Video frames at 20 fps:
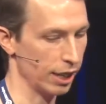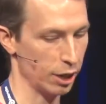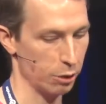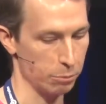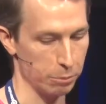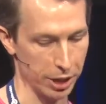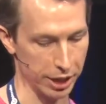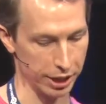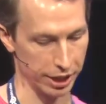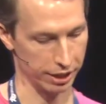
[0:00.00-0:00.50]

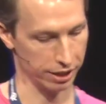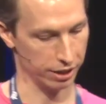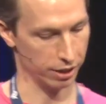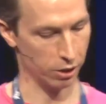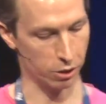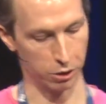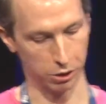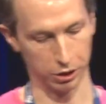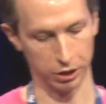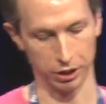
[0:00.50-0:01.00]
meaning
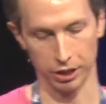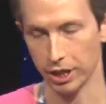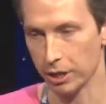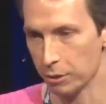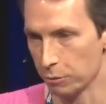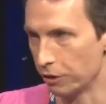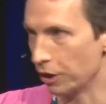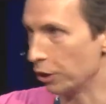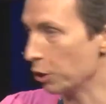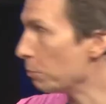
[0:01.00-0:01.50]
all the
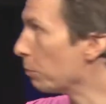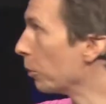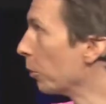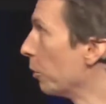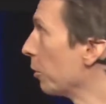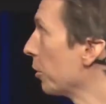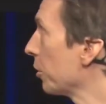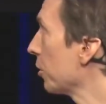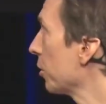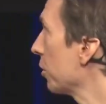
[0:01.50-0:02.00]
very
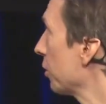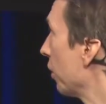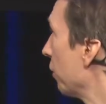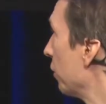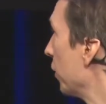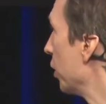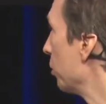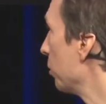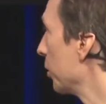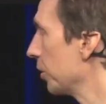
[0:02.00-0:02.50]
borders
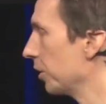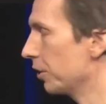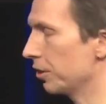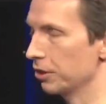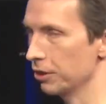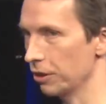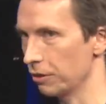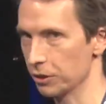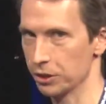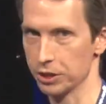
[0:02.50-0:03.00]
of the image. This
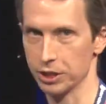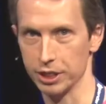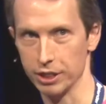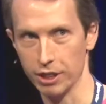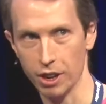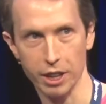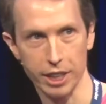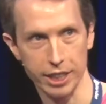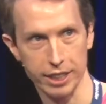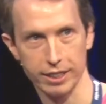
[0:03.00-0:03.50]
is obviously
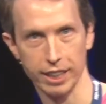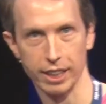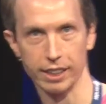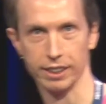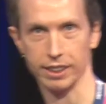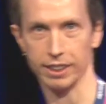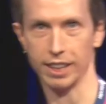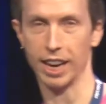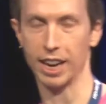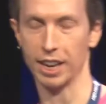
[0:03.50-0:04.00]
not
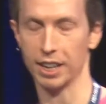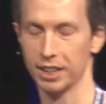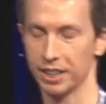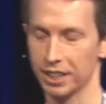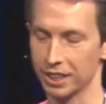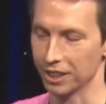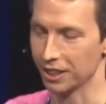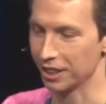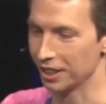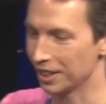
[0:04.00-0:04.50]
exactly
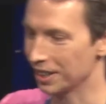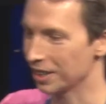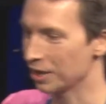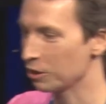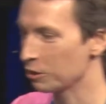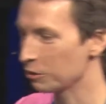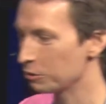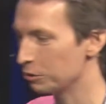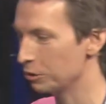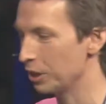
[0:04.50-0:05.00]

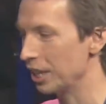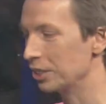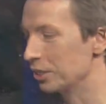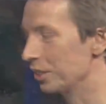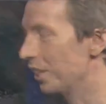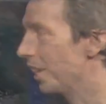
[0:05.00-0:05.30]
that fresh